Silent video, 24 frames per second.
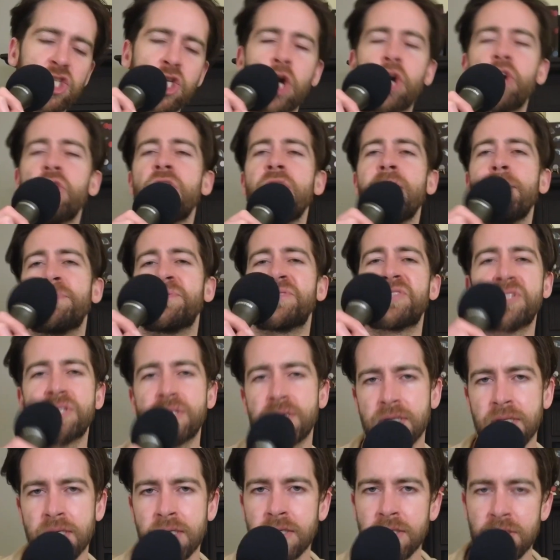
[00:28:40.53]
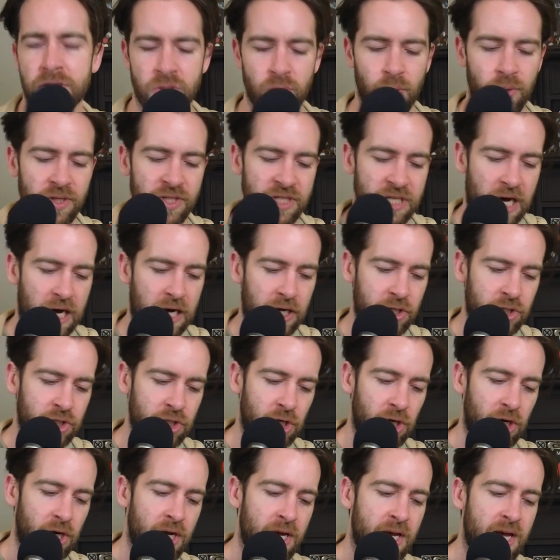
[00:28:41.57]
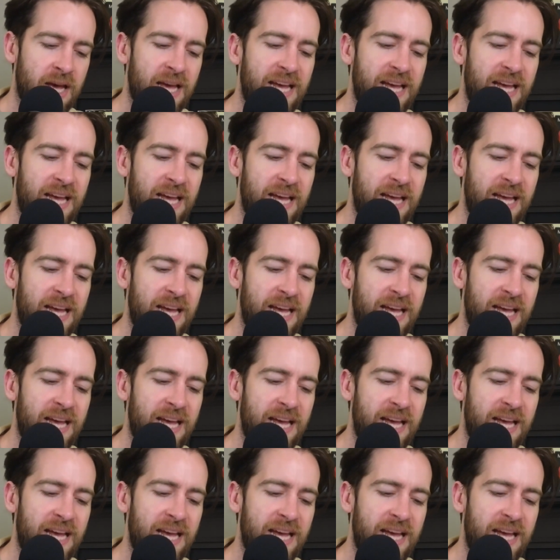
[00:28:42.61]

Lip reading: turnips to a doctor.